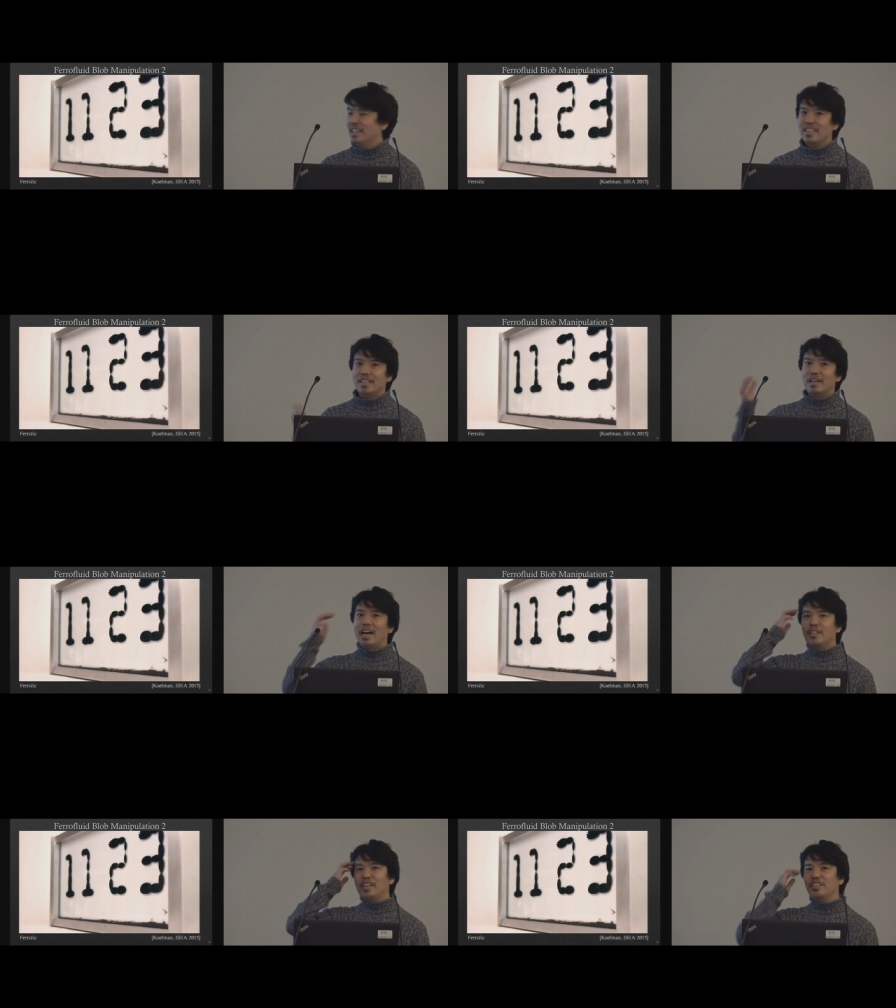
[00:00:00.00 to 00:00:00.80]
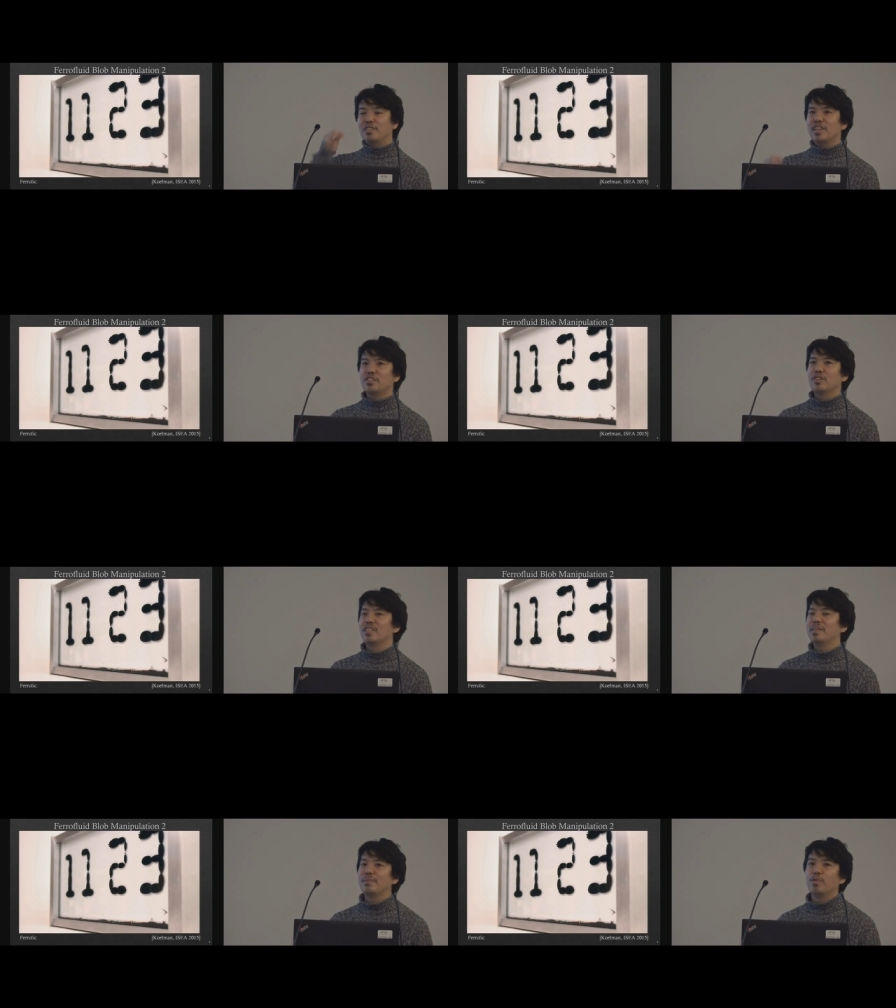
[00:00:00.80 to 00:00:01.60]
This art installation
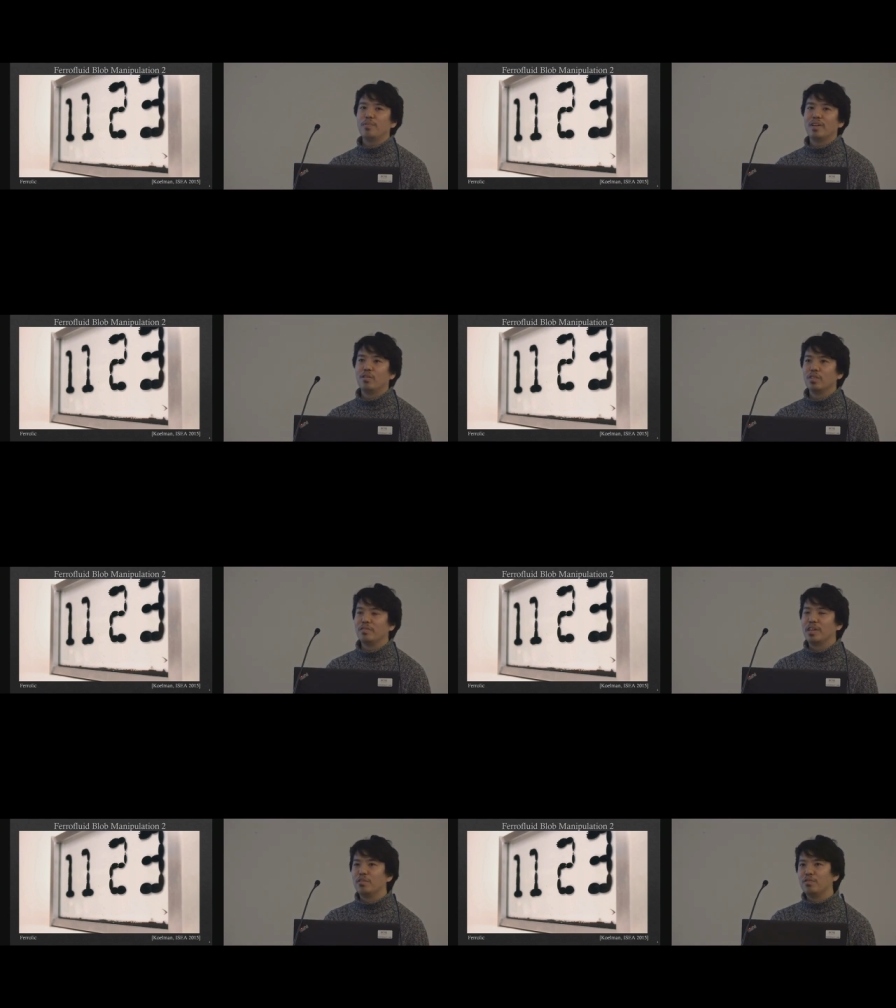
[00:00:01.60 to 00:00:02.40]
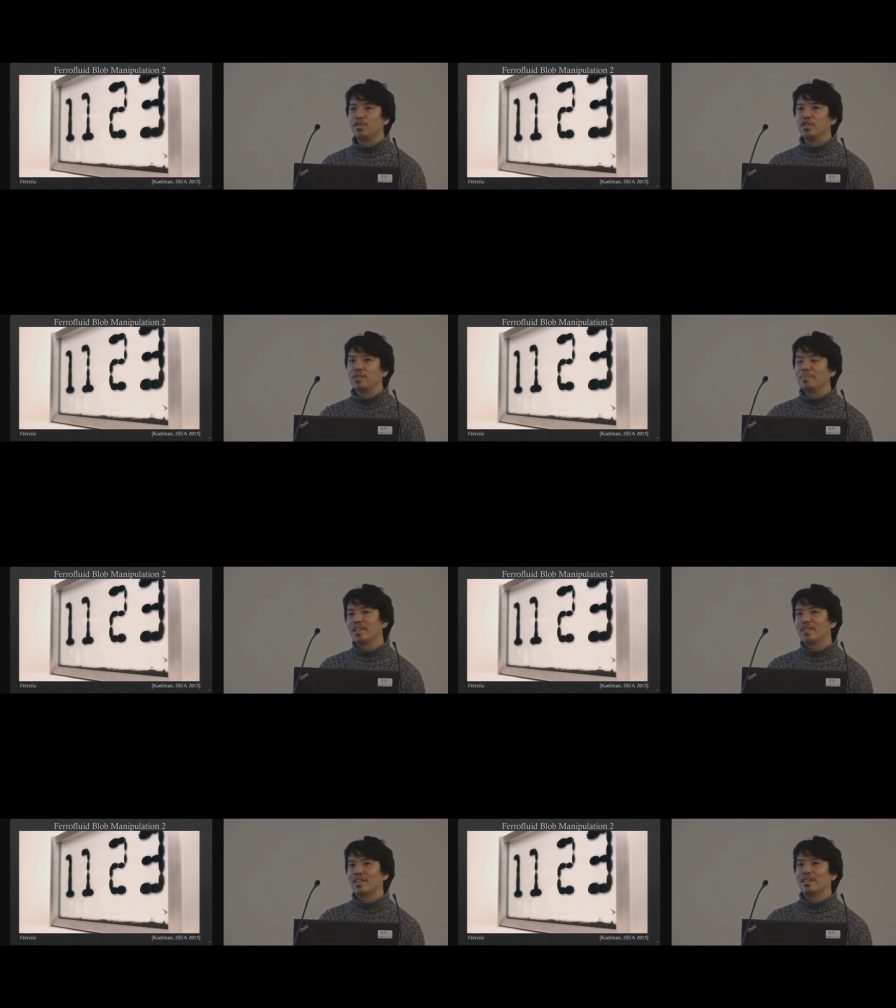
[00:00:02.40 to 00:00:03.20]
is very popular for the ferrofluid,
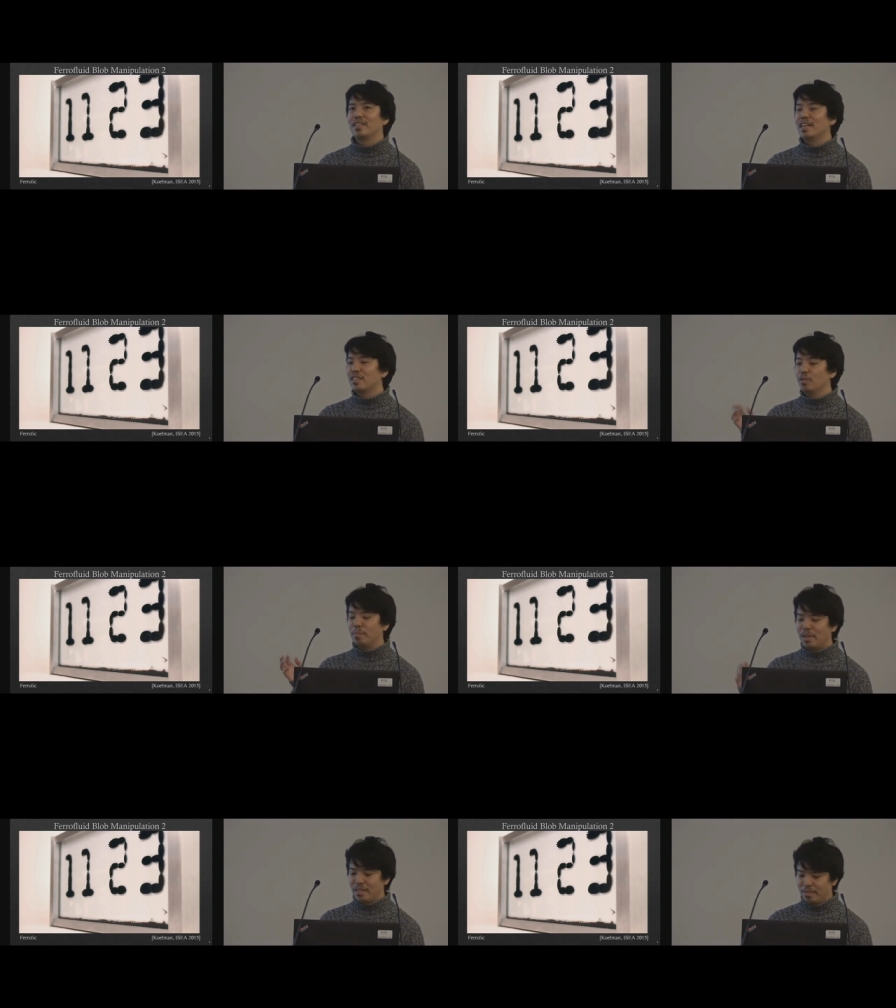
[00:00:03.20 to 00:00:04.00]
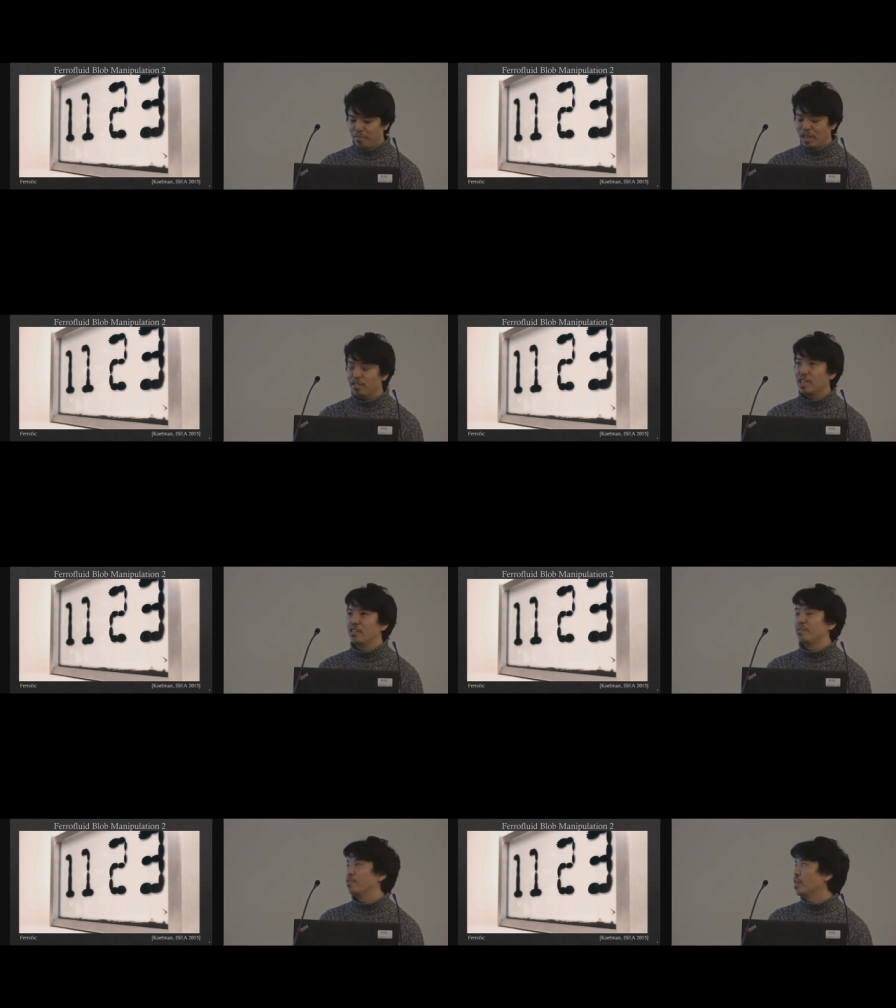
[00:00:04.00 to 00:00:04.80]
but there's not much
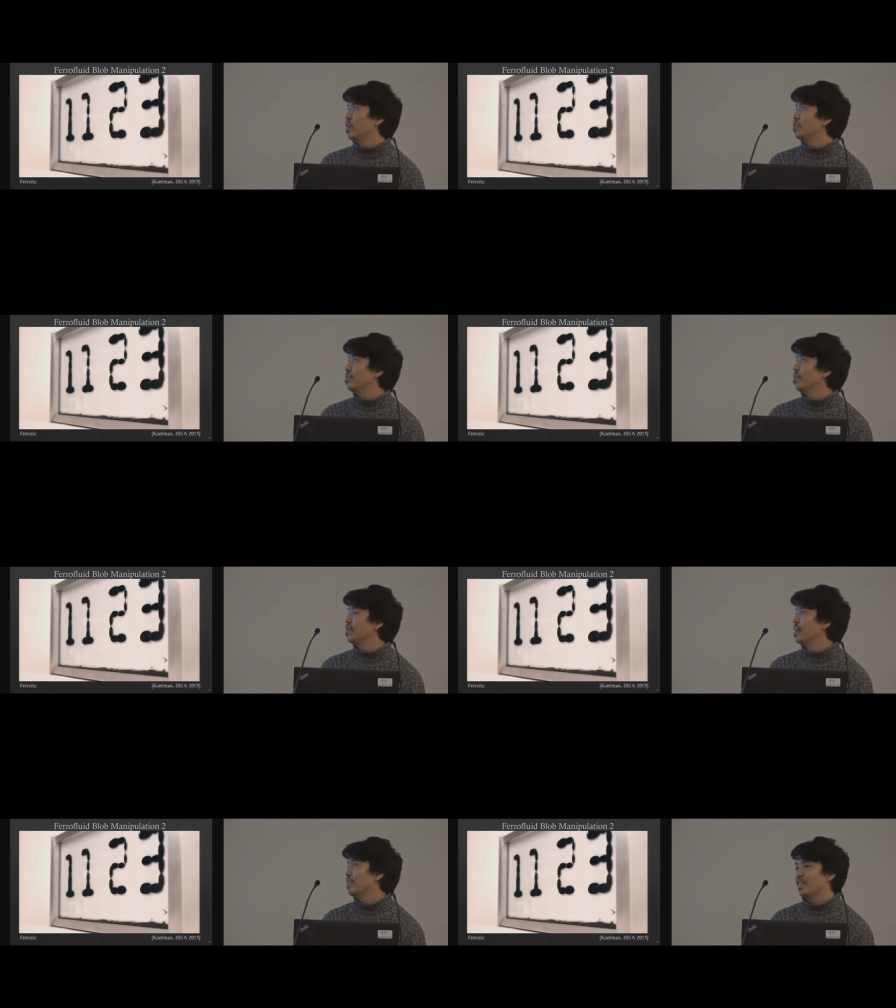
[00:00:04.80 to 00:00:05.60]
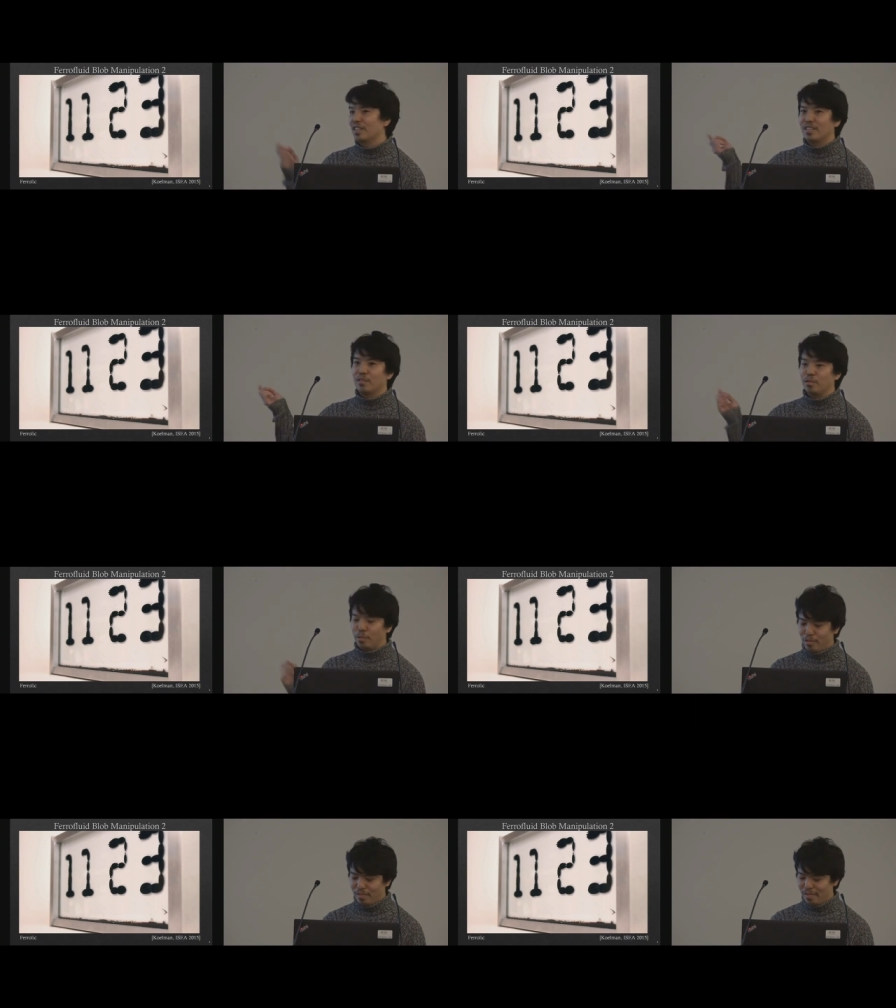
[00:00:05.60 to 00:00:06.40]
practical application other than the
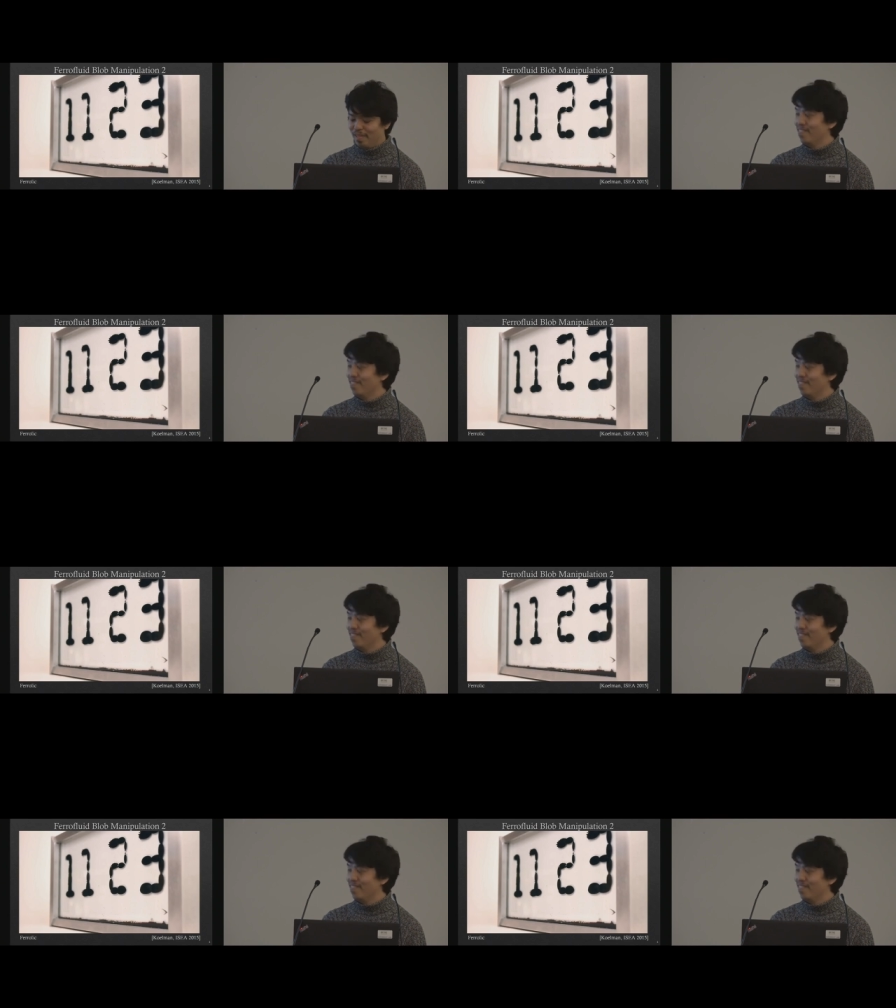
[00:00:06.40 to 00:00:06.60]
clock.